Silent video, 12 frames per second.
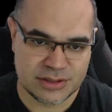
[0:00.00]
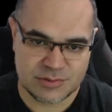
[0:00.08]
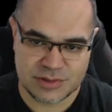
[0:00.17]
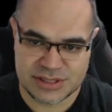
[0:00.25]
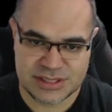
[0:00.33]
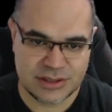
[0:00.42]
will
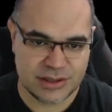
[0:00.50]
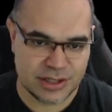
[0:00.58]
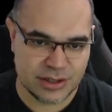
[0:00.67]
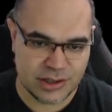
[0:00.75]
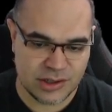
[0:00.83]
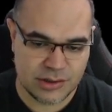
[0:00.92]
still
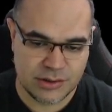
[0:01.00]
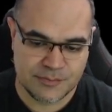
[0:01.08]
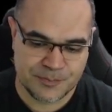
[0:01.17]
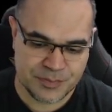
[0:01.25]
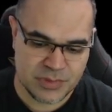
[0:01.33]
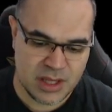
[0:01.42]
occur,
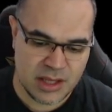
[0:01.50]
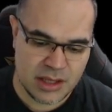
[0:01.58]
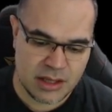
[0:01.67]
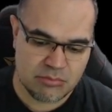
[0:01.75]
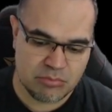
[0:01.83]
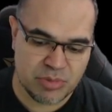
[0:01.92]

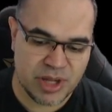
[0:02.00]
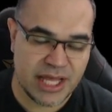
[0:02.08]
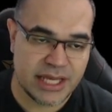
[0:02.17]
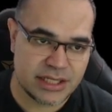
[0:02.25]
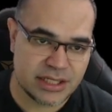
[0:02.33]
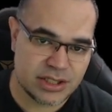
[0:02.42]
but